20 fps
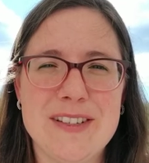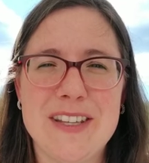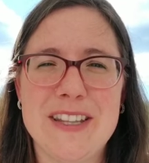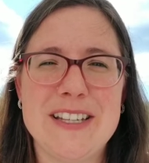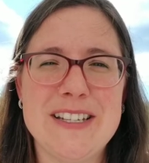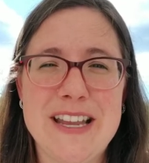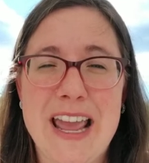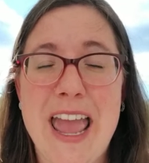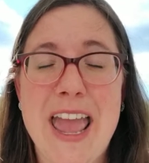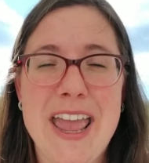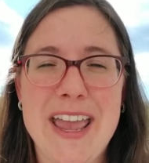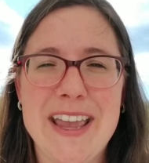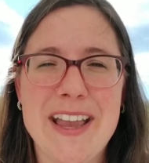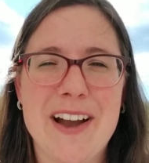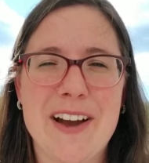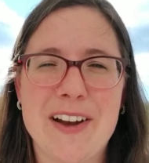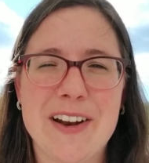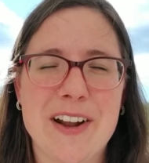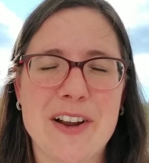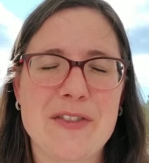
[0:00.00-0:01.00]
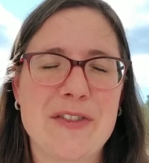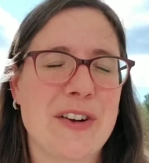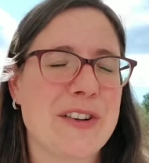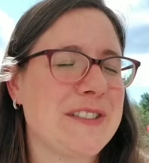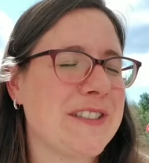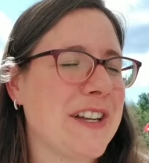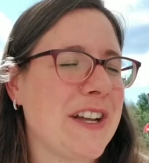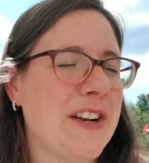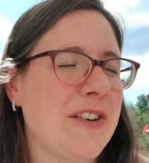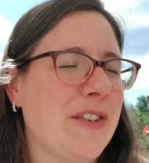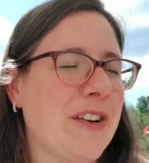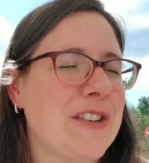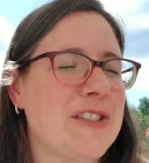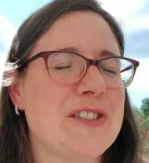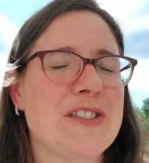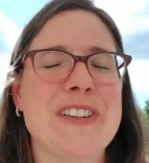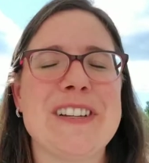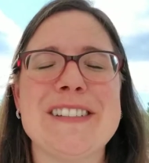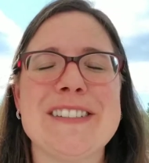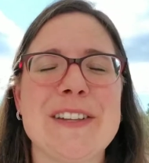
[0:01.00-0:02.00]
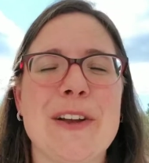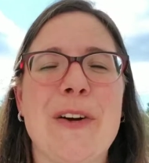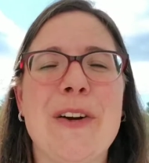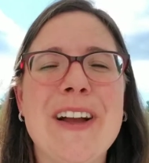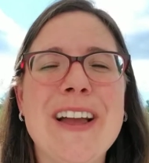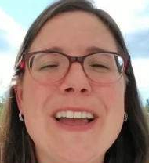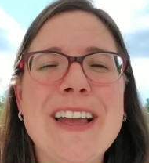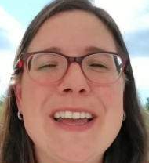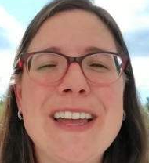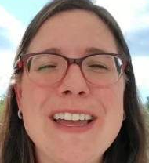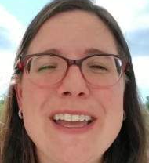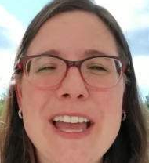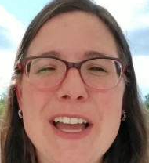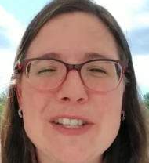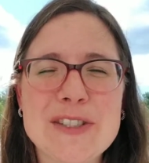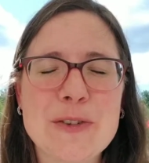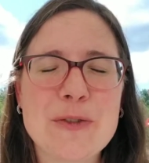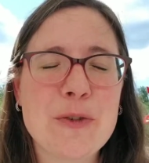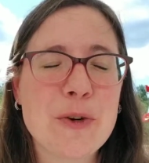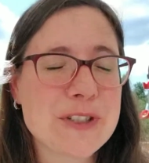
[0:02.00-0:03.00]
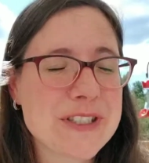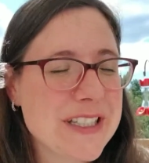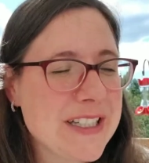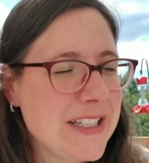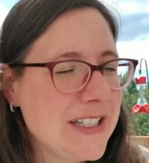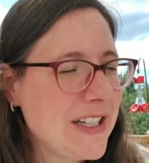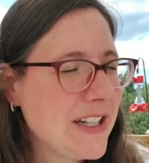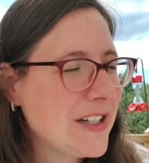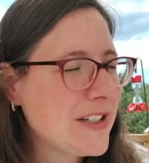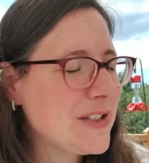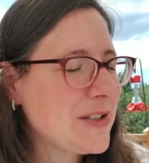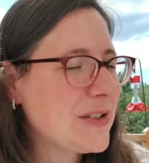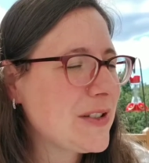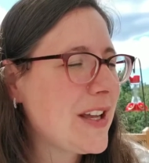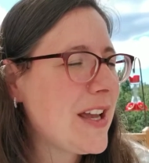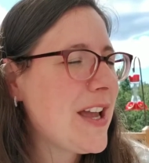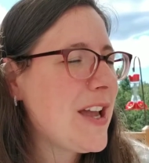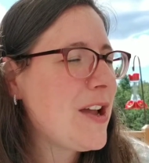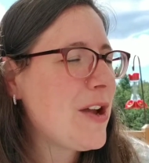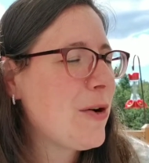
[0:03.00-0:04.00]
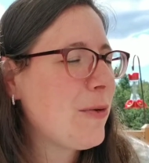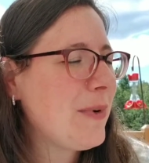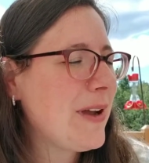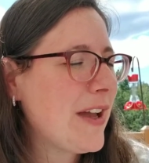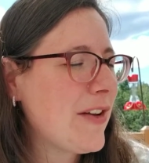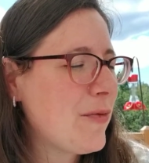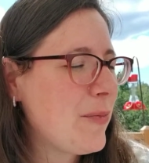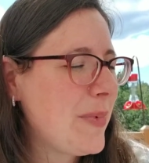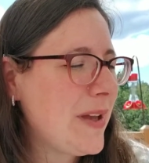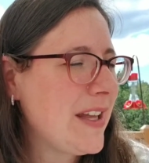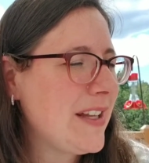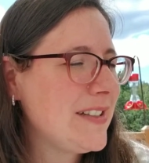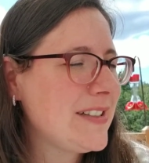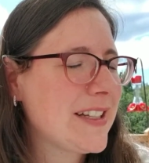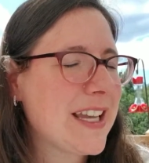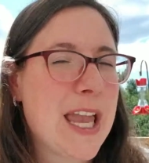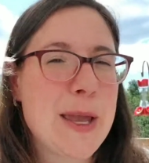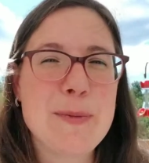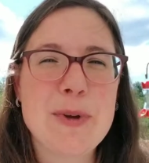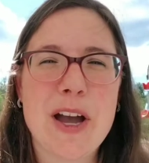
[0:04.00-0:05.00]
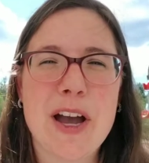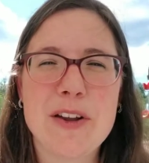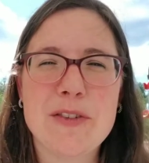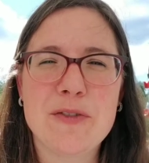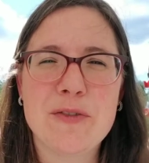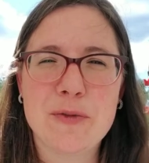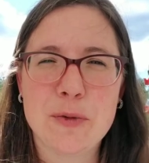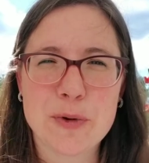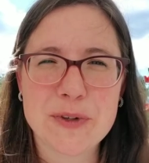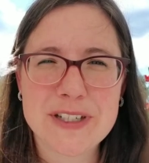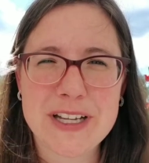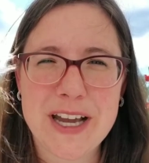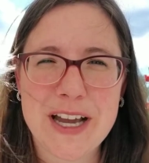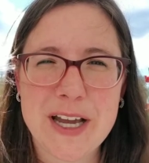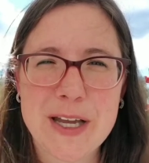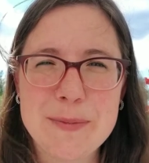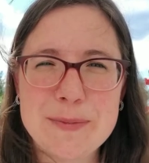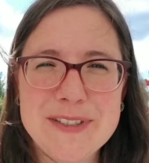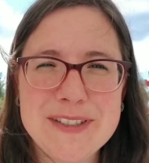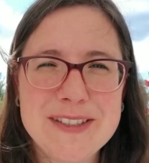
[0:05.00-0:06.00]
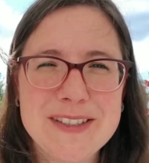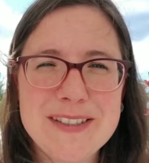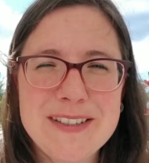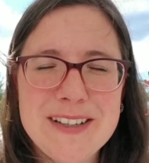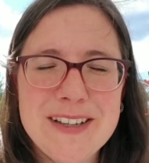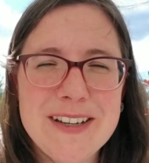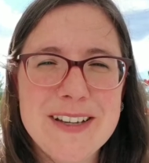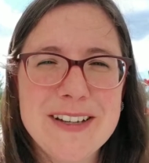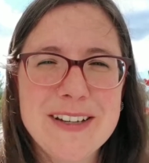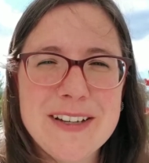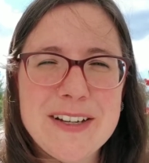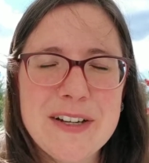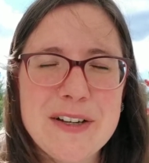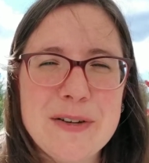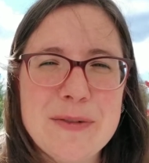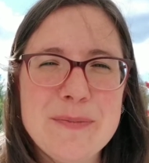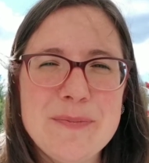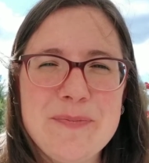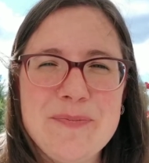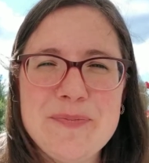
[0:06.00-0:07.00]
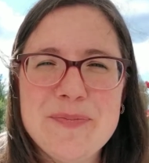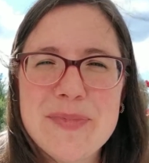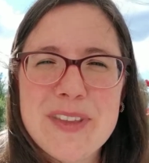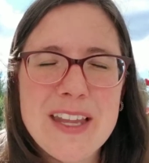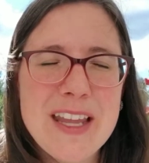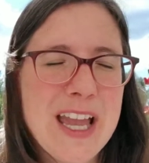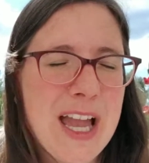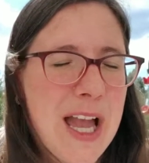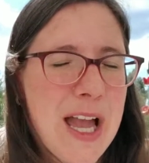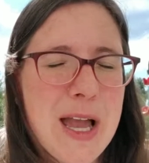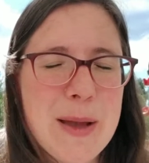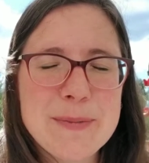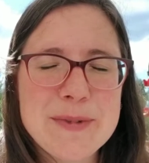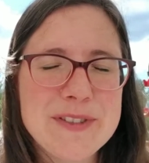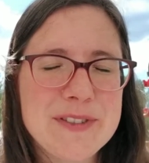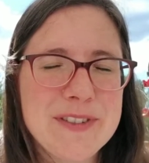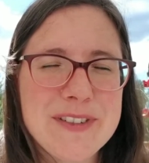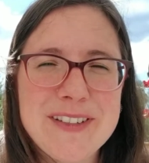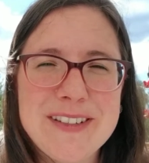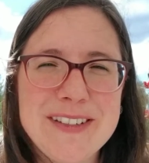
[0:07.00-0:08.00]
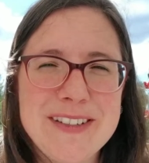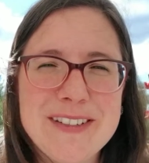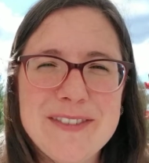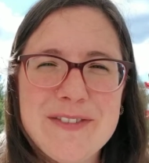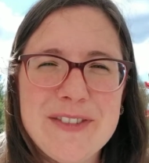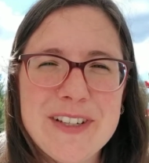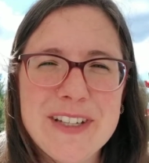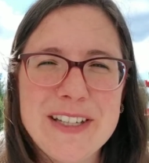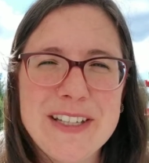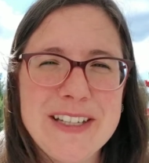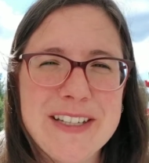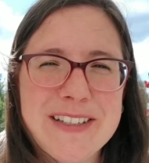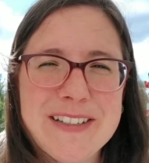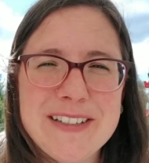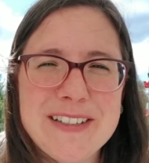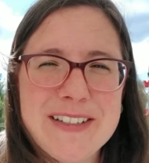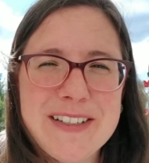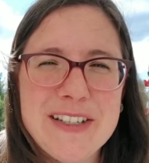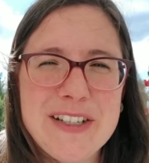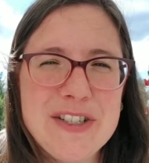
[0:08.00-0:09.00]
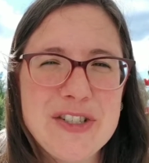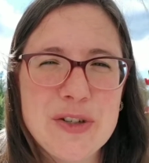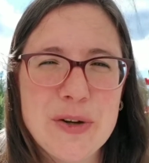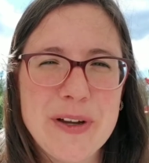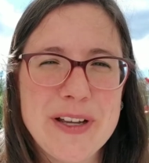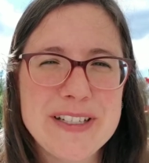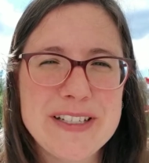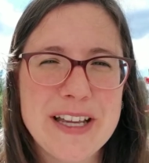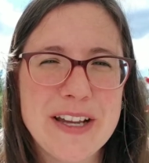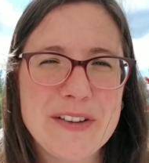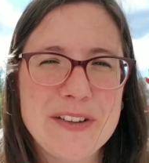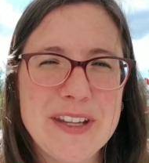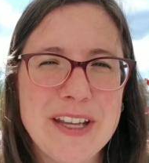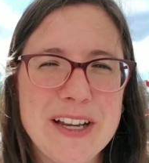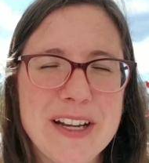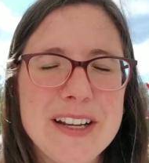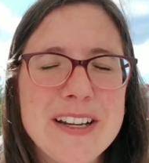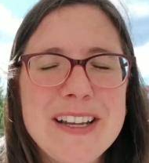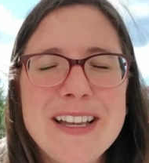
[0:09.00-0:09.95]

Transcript: the day on our first anniversary. So yeah, so 14 years. We have been to Cape Cod 4 times. Absolutely, really enjoy it down there.